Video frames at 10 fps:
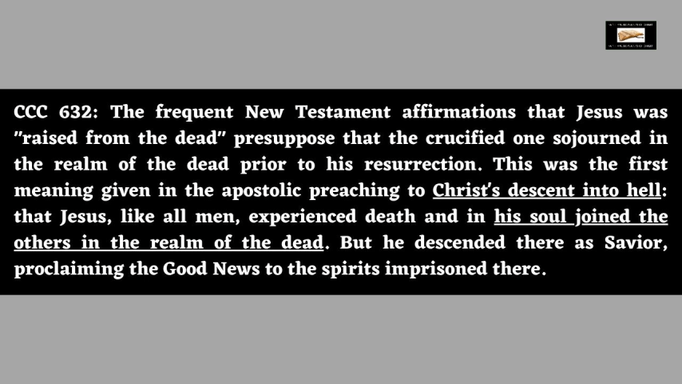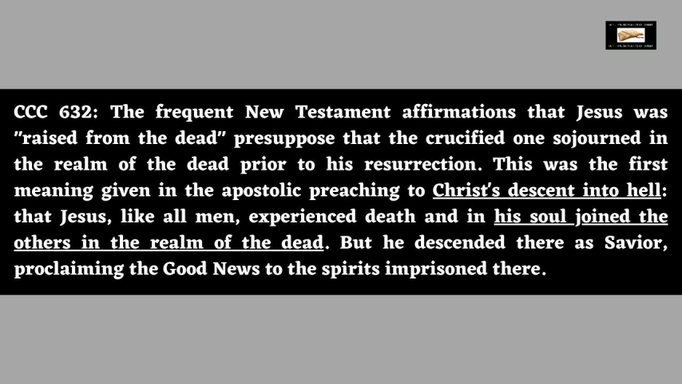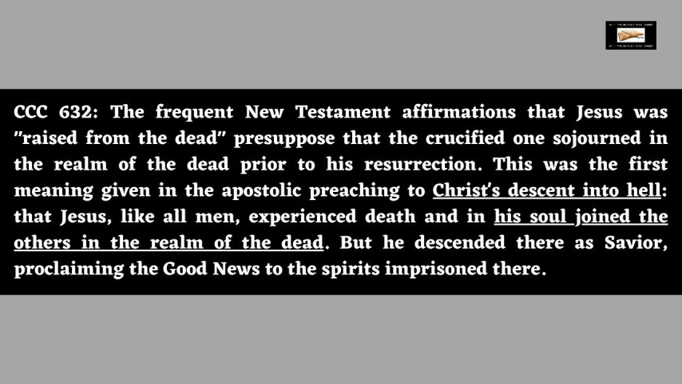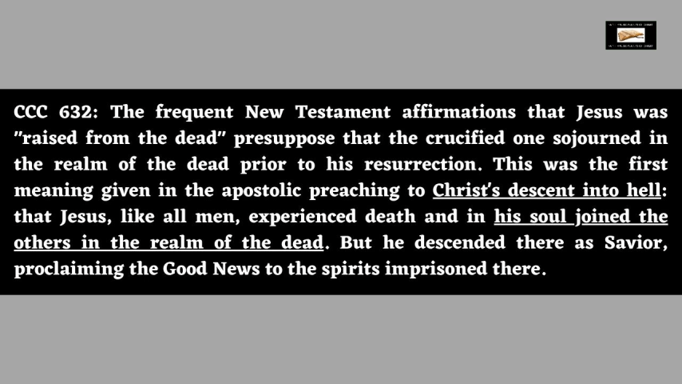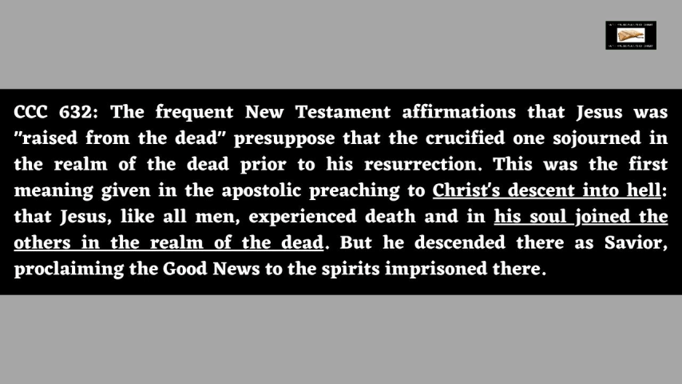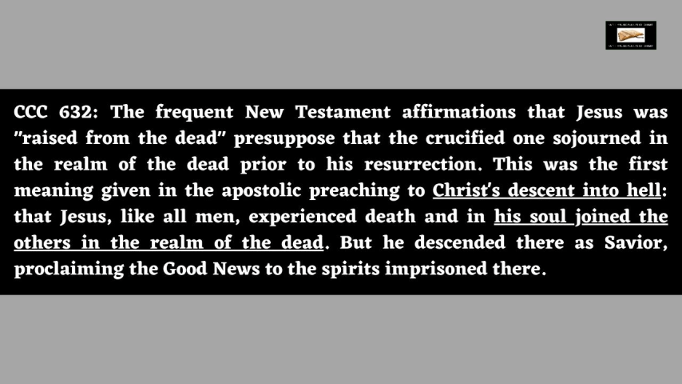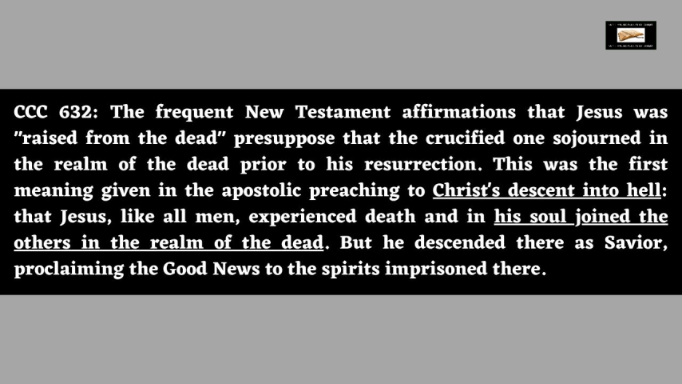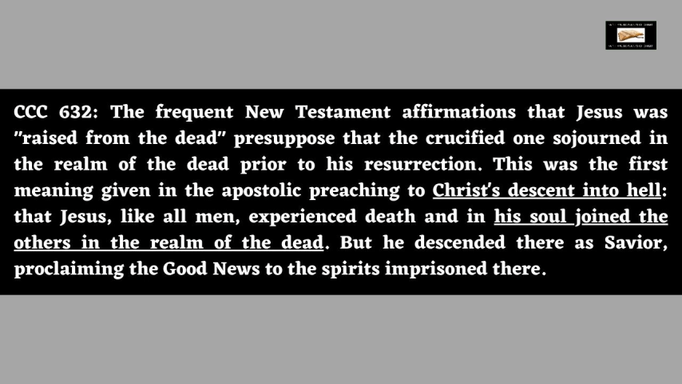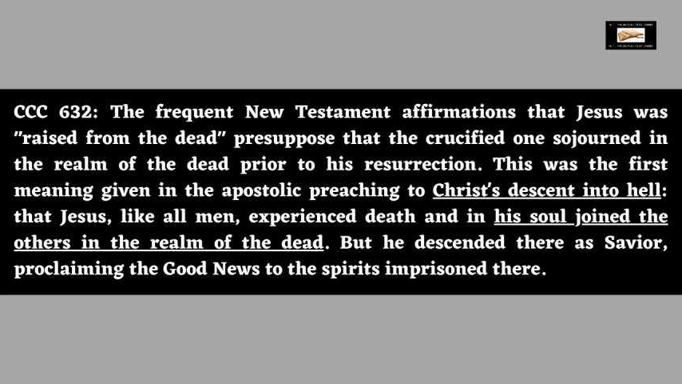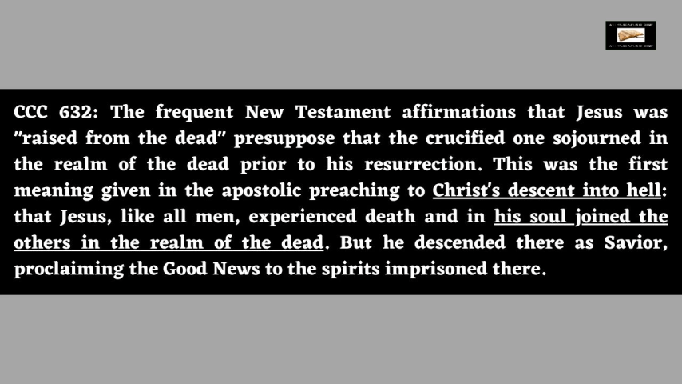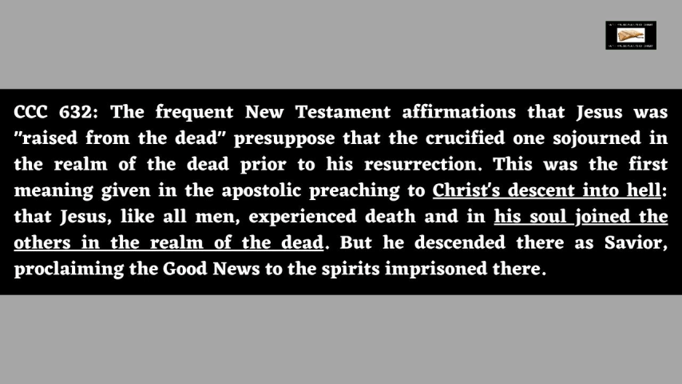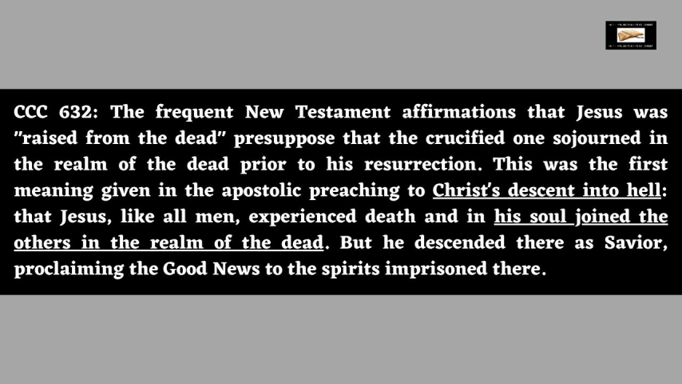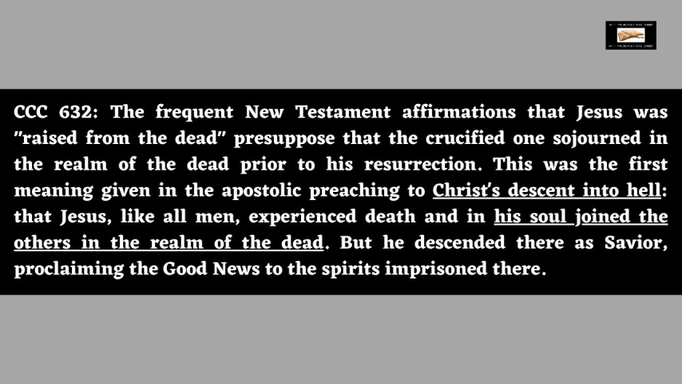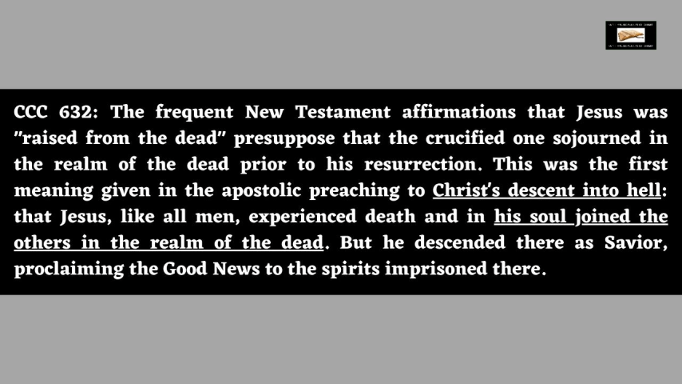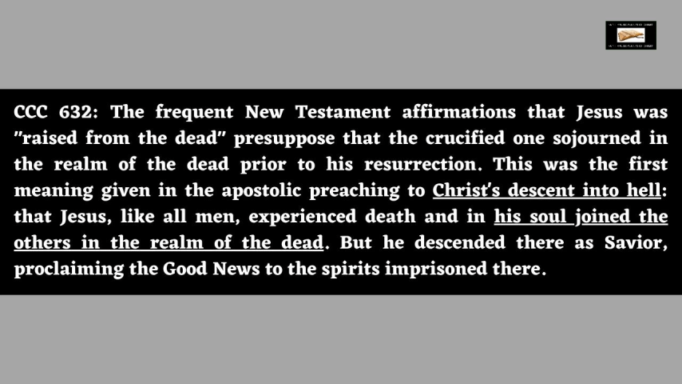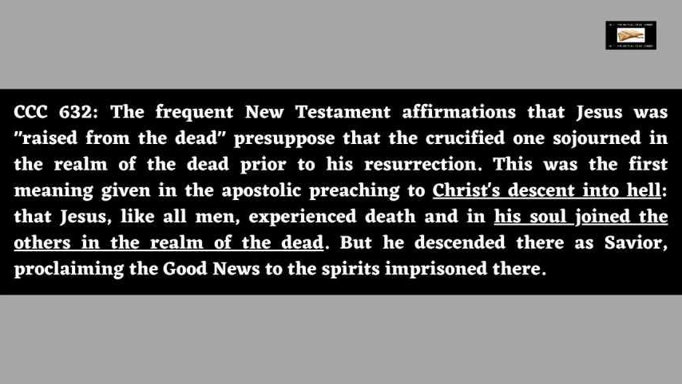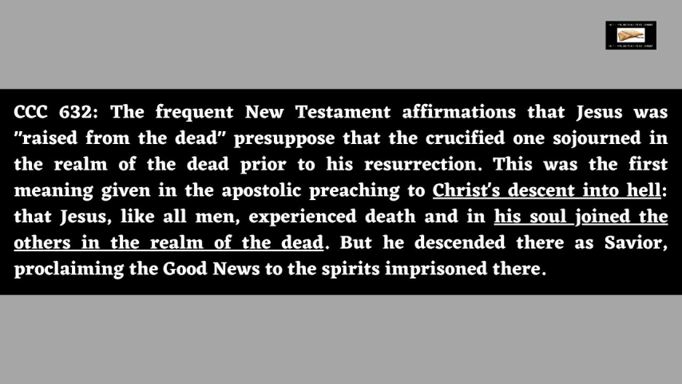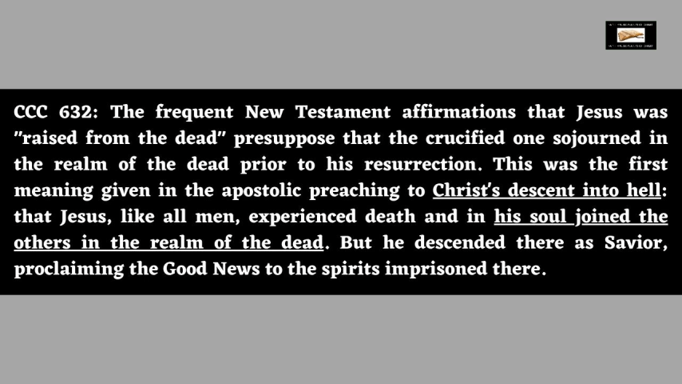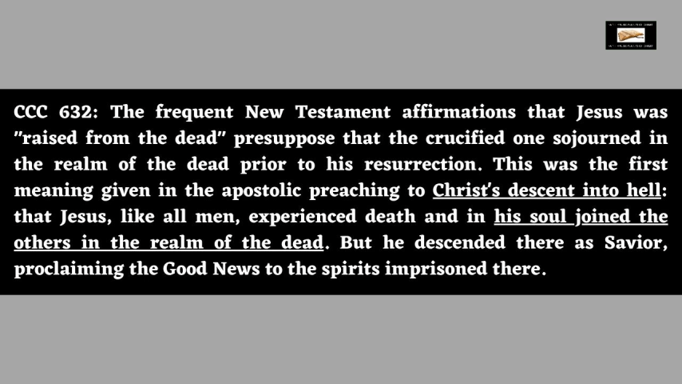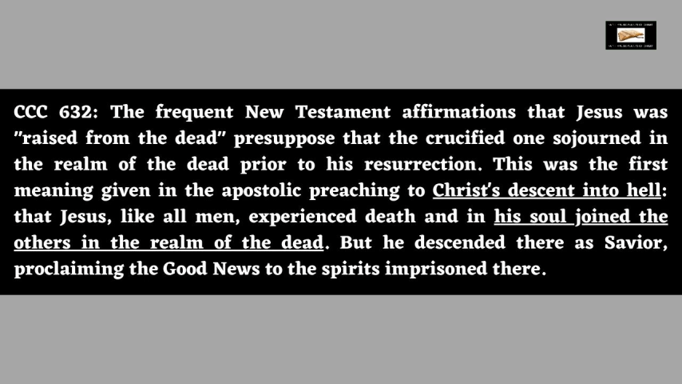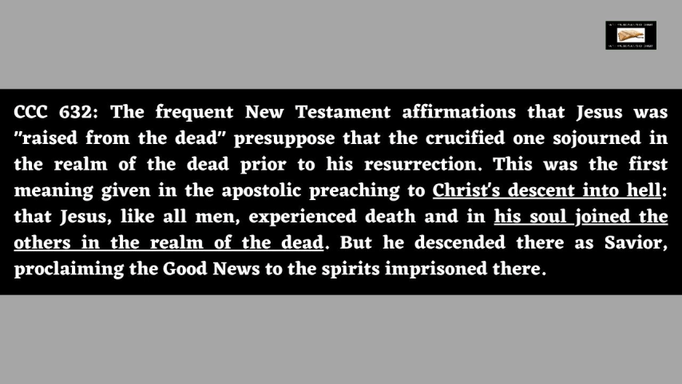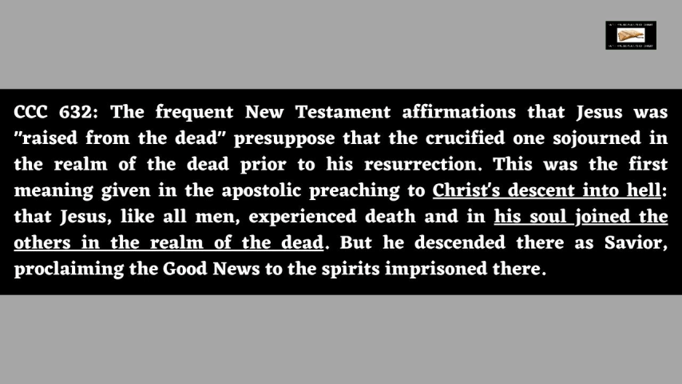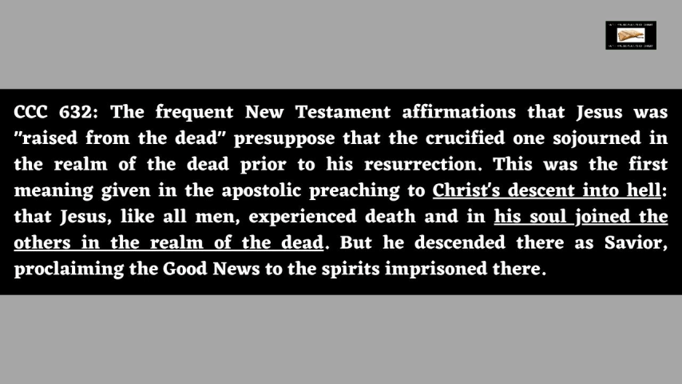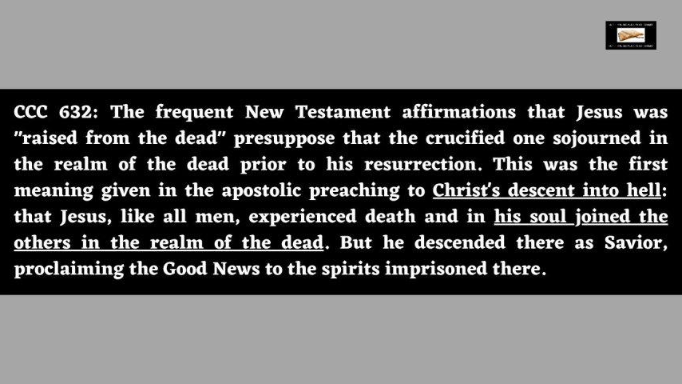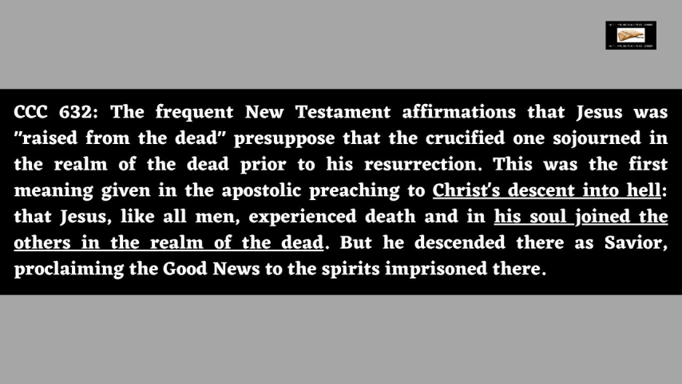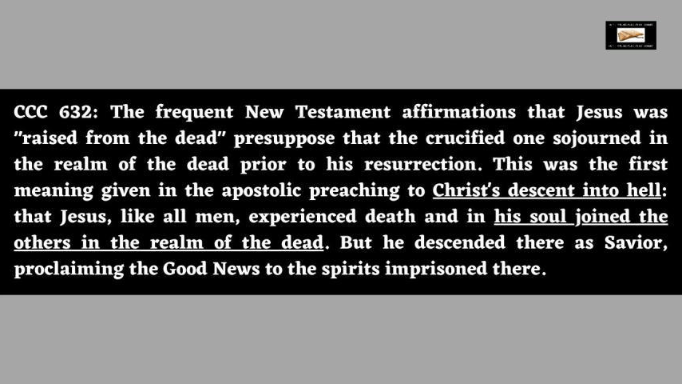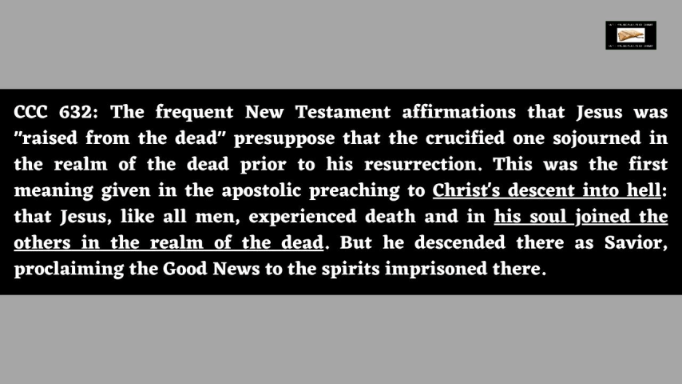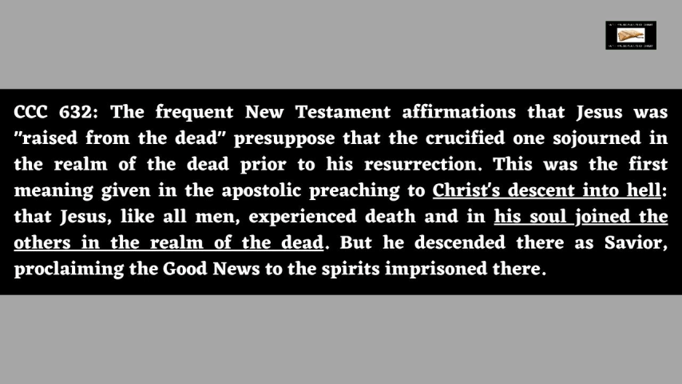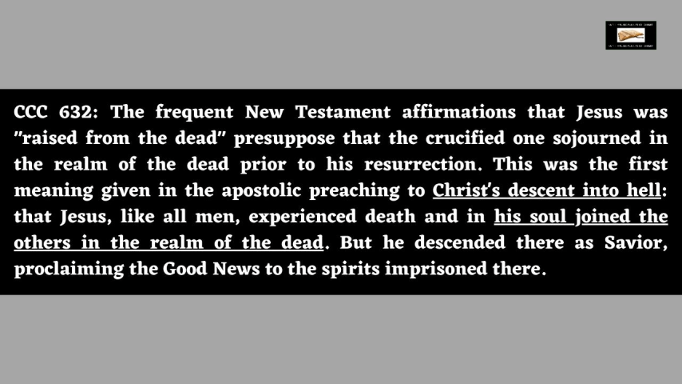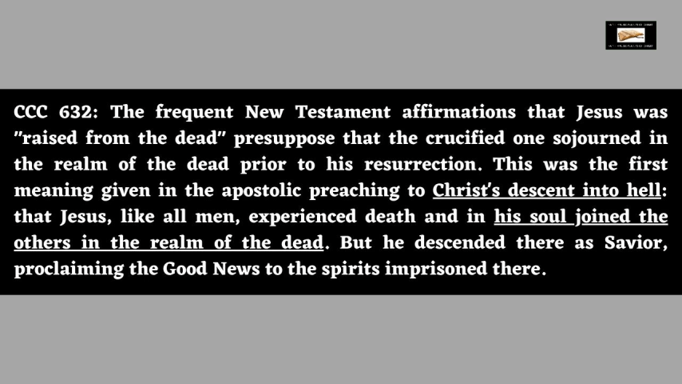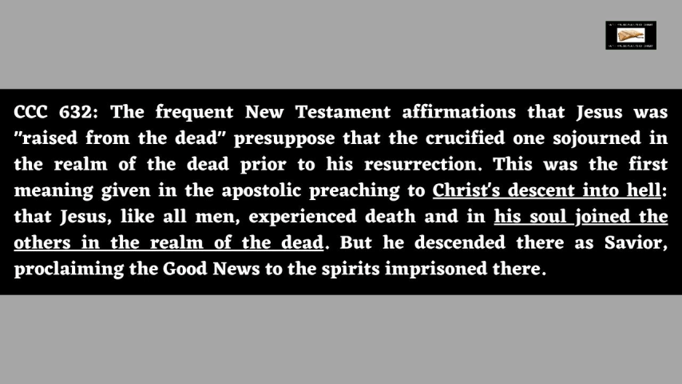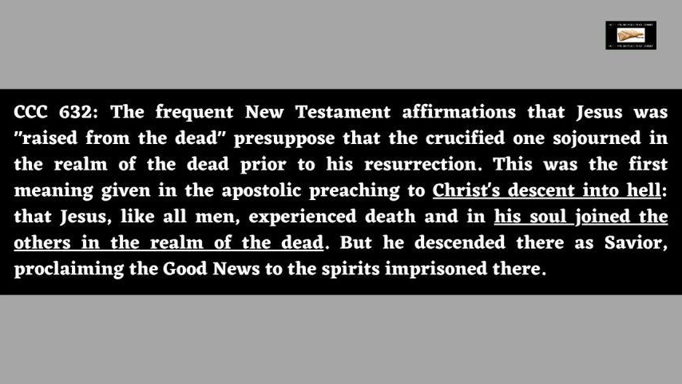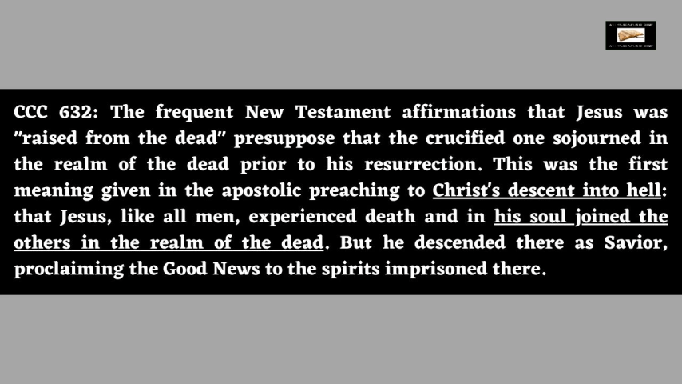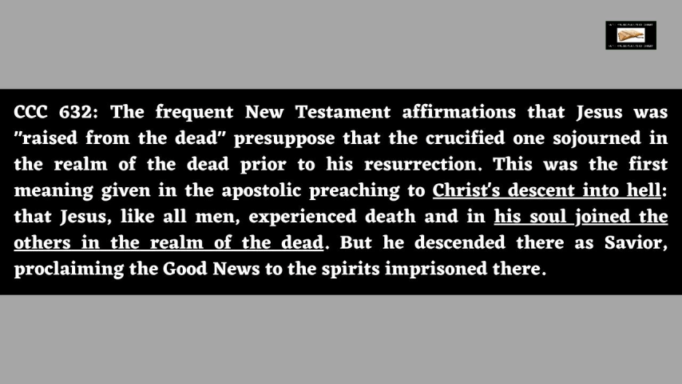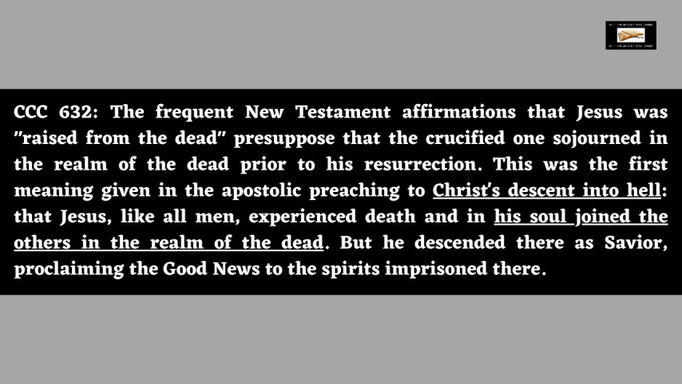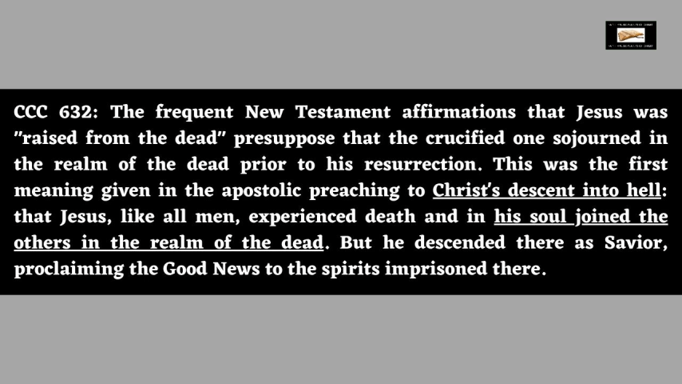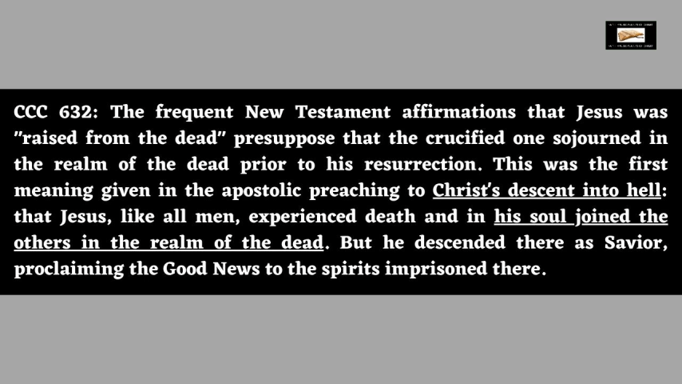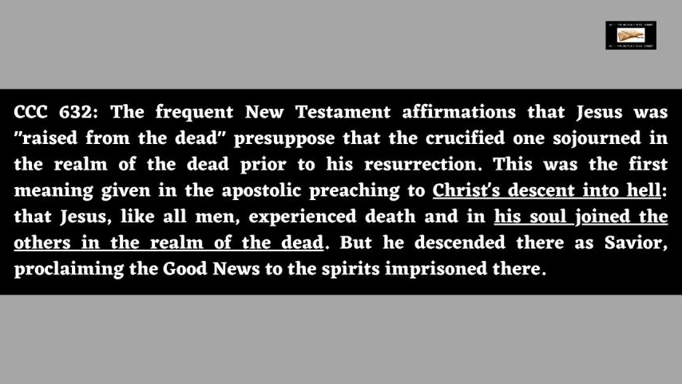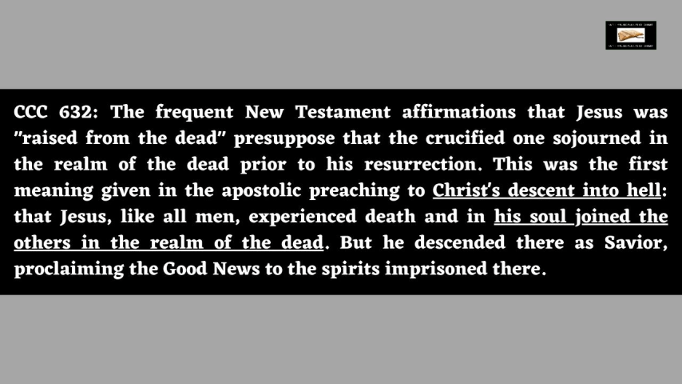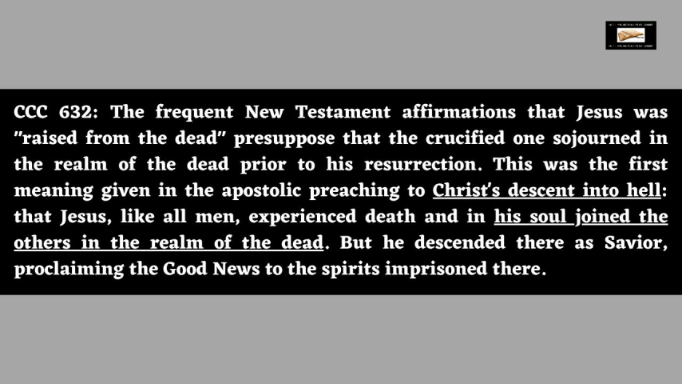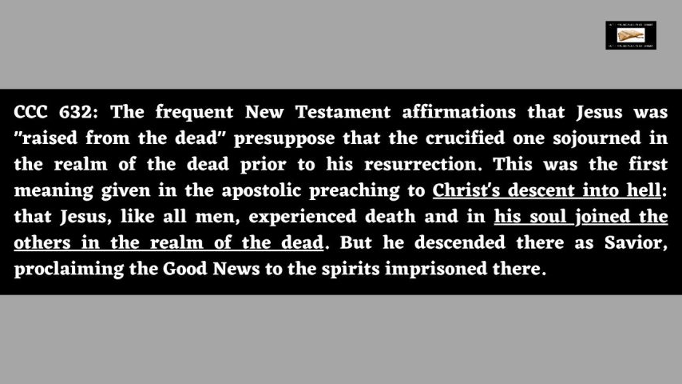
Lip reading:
(no speaker visible)